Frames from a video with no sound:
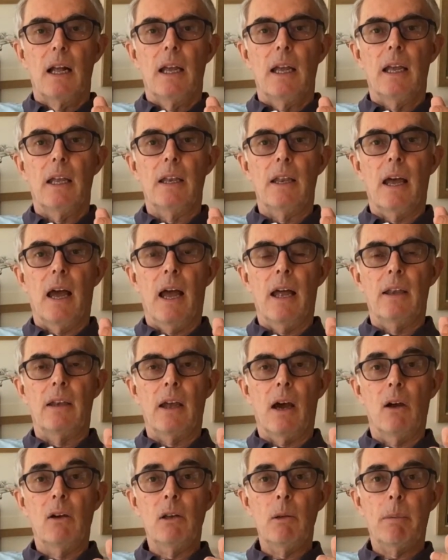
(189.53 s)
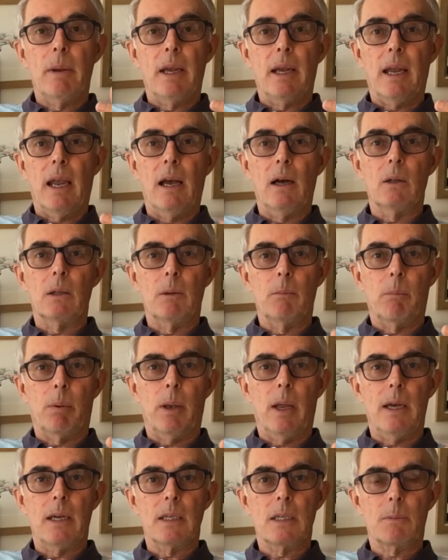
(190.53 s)
and only being held in
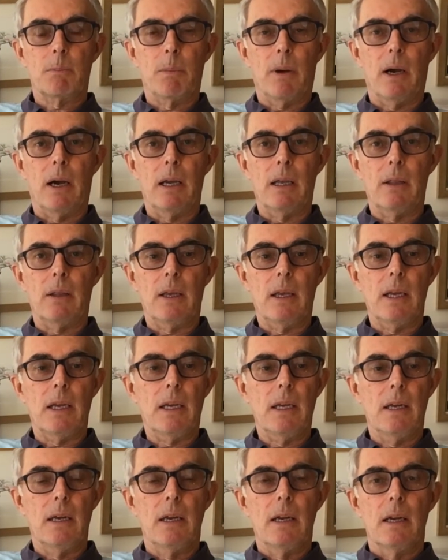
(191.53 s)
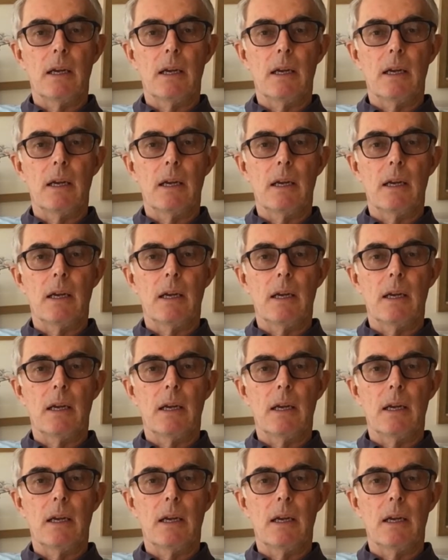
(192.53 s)
place by the